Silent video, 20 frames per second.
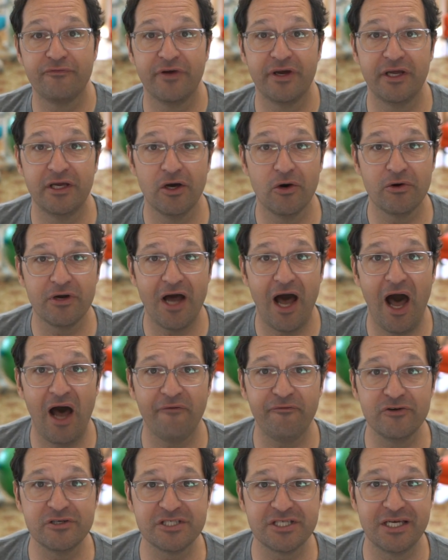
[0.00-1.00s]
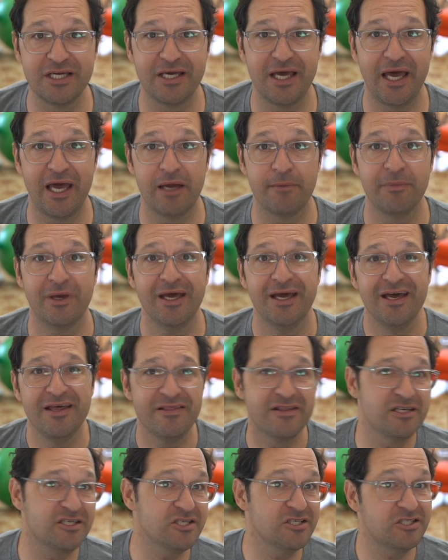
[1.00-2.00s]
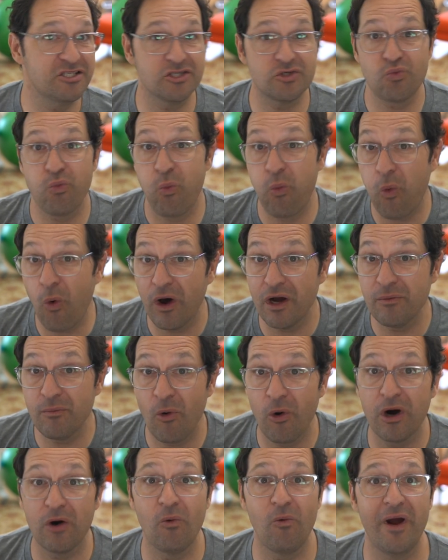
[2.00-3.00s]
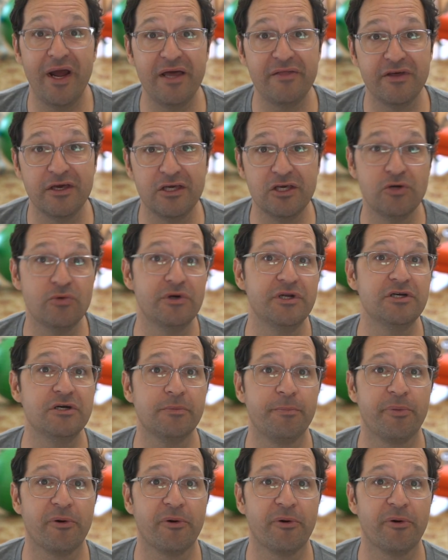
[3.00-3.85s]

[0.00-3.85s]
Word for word: video conferencing game. This is just one more way that you and your